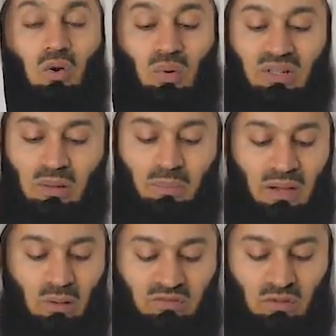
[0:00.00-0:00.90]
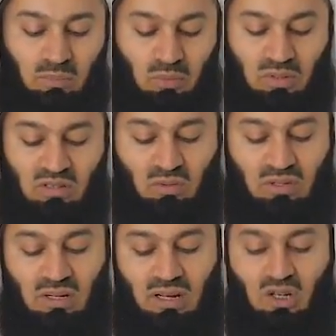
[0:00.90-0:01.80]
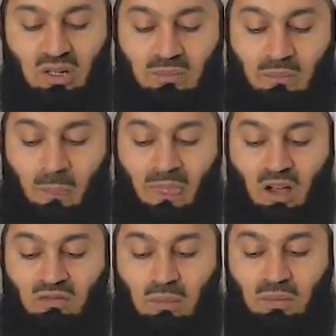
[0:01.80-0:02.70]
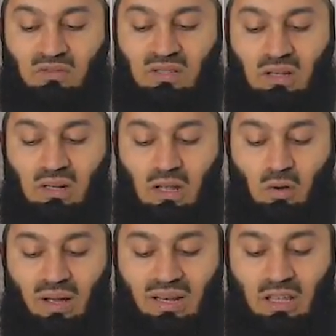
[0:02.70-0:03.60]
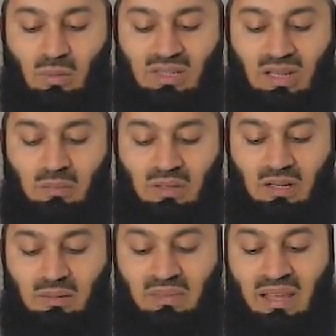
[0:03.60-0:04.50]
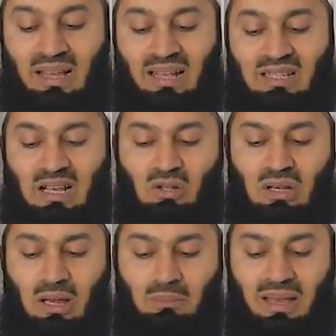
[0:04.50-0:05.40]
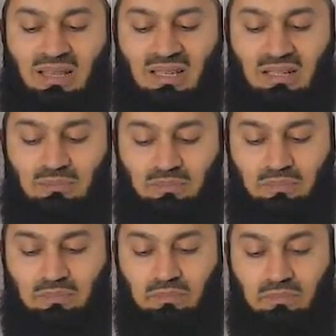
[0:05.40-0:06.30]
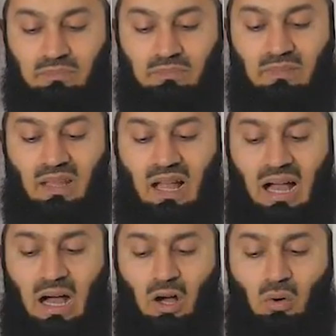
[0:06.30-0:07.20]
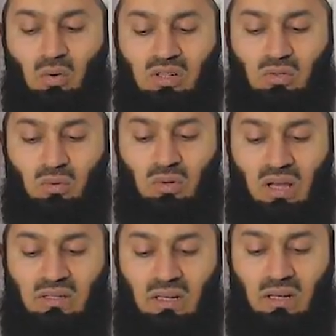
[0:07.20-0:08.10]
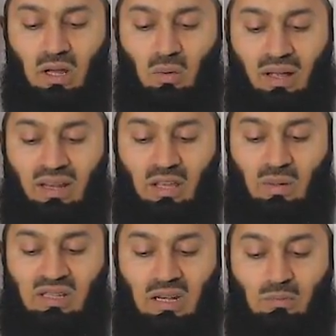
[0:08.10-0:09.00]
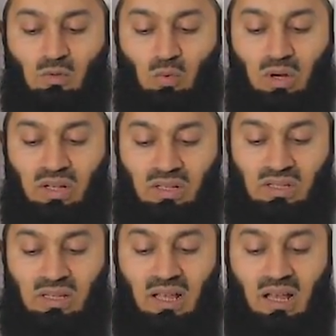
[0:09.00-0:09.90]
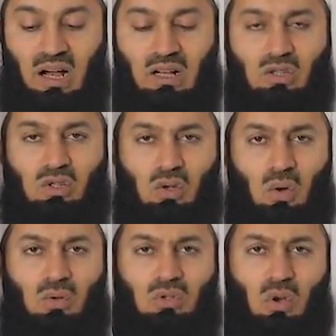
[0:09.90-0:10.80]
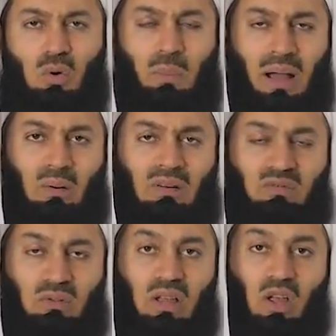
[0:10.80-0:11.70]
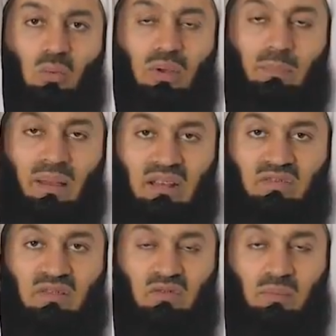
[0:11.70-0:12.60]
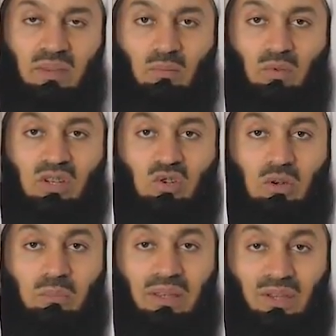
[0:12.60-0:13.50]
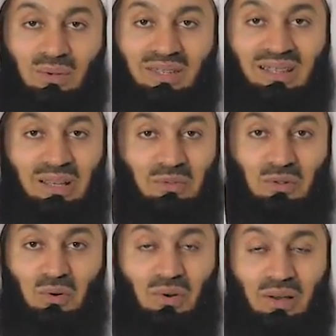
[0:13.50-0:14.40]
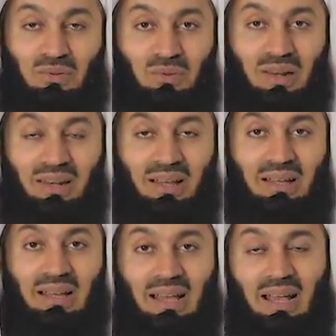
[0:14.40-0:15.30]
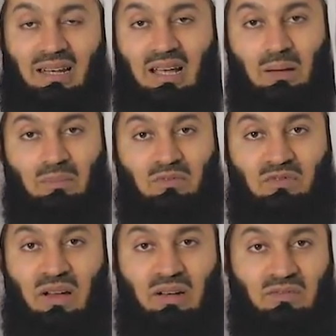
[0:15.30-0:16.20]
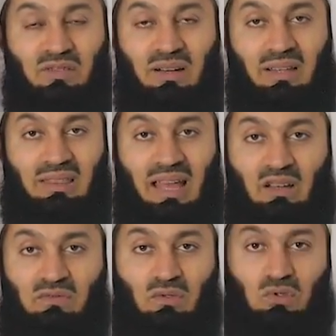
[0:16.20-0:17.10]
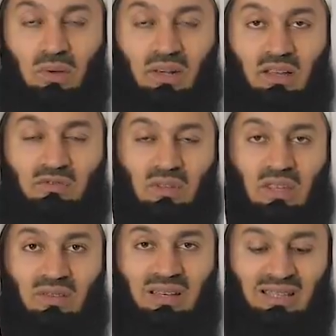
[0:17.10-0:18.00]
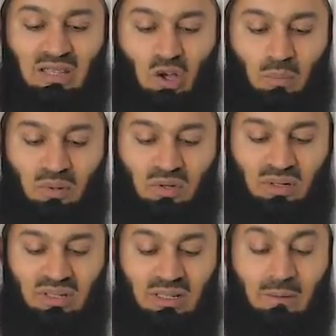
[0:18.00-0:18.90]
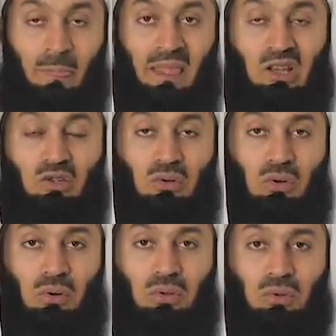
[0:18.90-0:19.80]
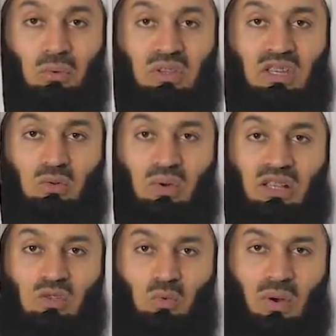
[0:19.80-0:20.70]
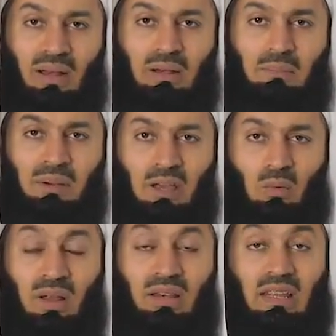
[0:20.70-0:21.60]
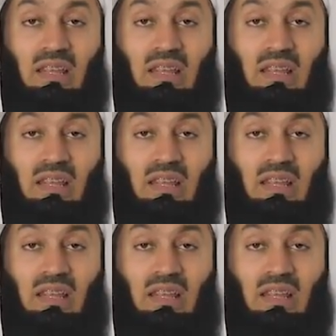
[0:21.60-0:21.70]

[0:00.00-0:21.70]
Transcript: What a powerful, beautiful narration of the Prophet sallallahu alayhi wasallam here. It's actually amazing how Rasulullah sallallahu alayhi wasallam's words are so, so powerful. We benefit from them. We should be using them to call out to Allah. And I'm very, very thankful to Allah for giving us the opportunity to go through these words one by one.